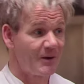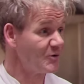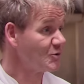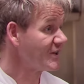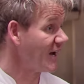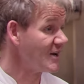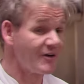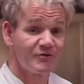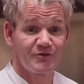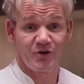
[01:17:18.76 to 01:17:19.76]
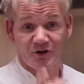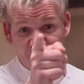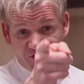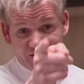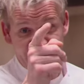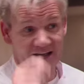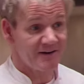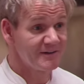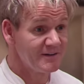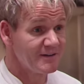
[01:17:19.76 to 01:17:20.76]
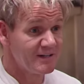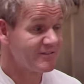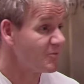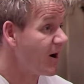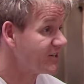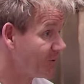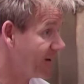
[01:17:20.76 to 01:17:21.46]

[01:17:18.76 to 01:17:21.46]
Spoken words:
I want you all to get a knife and fork. We're going to sit down and have a bite